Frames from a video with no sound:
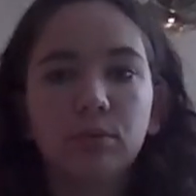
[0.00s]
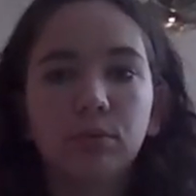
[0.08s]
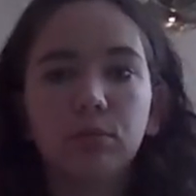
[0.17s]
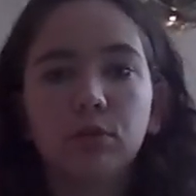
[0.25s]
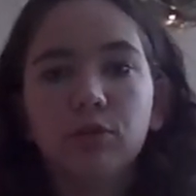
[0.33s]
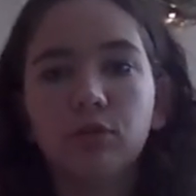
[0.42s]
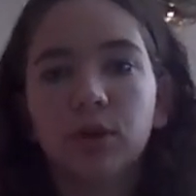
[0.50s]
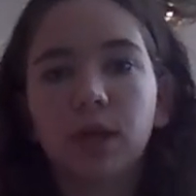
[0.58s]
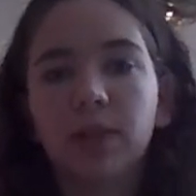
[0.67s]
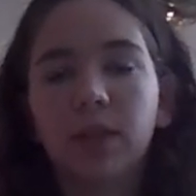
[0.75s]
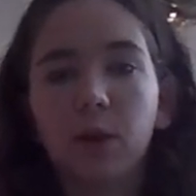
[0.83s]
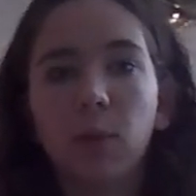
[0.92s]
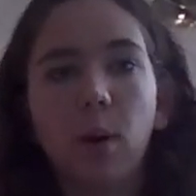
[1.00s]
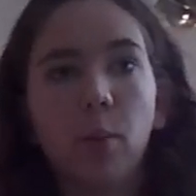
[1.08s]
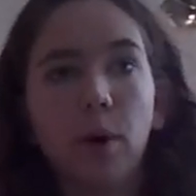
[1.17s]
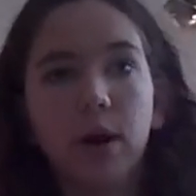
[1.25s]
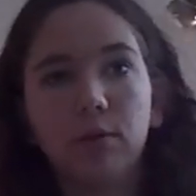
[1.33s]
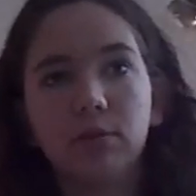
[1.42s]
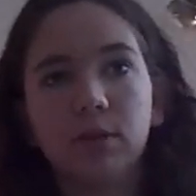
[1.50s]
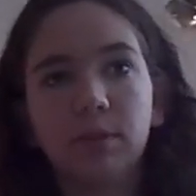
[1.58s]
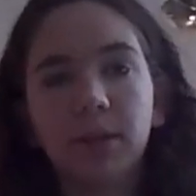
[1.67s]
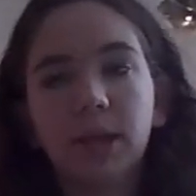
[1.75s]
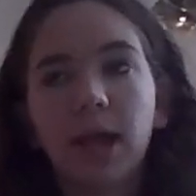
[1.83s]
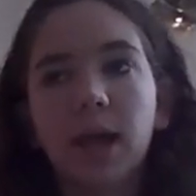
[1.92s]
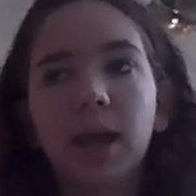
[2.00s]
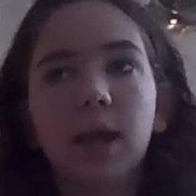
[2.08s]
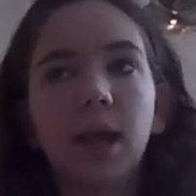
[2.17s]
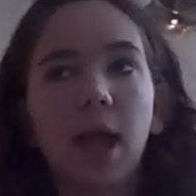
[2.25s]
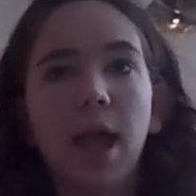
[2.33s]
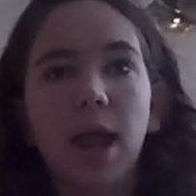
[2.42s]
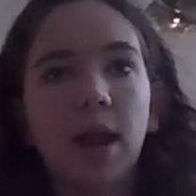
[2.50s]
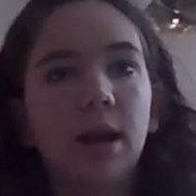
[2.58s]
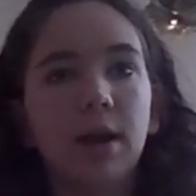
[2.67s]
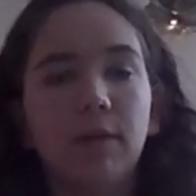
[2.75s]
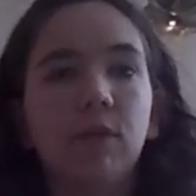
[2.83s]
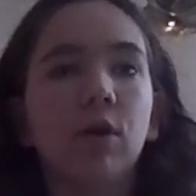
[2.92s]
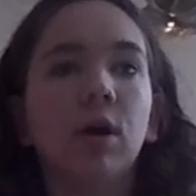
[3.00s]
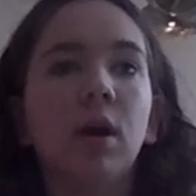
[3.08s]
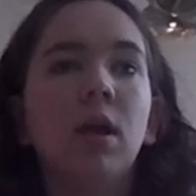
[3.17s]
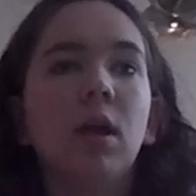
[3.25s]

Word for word: surgery and like what, what it was going to be like, and I never